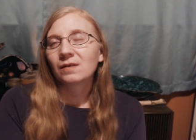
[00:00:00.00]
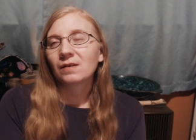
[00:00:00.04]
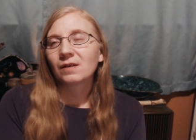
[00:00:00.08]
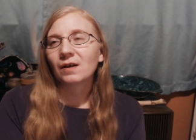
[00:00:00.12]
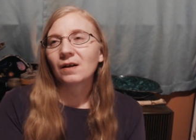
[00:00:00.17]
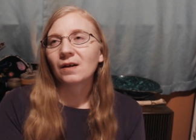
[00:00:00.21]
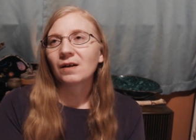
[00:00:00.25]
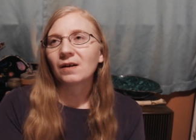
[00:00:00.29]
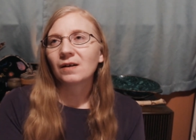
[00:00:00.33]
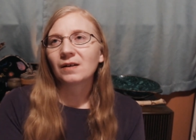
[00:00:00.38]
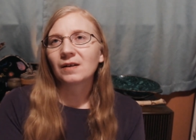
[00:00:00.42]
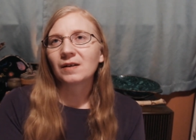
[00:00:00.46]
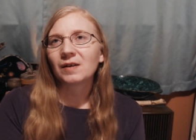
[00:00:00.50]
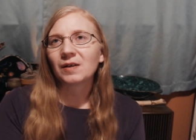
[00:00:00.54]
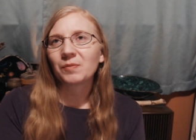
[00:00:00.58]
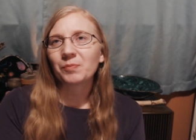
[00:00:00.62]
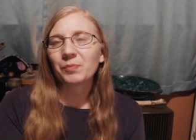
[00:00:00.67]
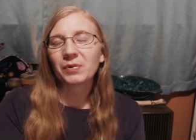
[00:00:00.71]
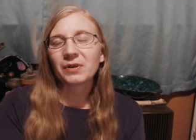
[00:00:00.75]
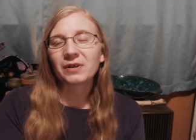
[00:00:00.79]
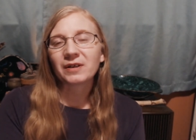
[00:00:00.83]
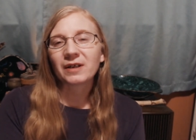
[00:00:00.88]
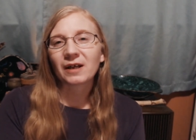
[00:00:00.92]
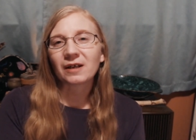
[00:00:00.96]
a
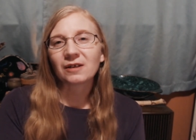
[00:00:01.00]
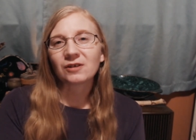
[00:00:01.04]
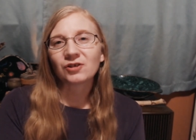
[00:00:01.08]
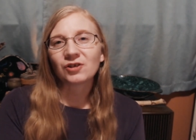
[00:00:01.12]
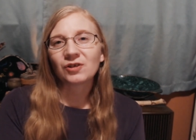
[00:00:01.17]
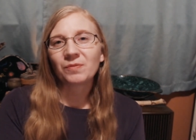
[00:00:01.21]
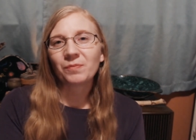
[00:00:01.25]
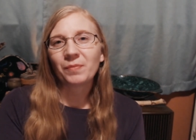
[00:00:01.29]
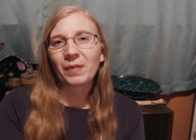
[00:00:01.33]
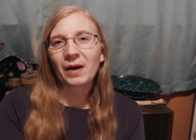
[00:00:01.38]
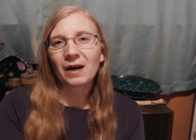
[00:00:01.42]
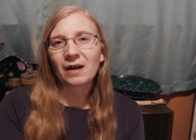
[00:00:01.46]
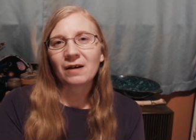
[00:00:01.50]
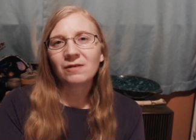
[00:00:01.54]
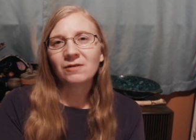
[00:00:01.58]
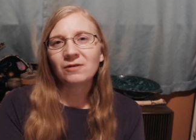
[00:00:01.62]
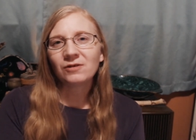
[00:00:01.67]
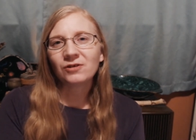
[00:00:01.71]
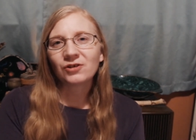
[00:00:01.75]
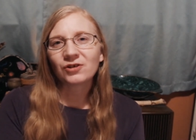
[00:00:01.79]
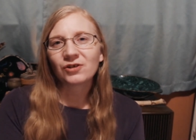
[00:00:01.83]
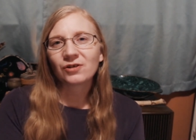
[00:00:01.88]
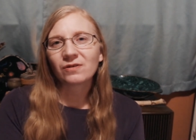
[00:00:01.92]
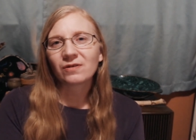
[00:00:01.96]
protection
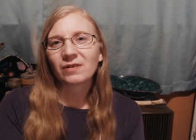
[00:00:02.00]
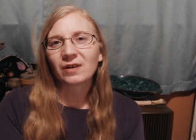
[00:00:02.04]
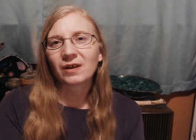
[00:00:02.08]
pouch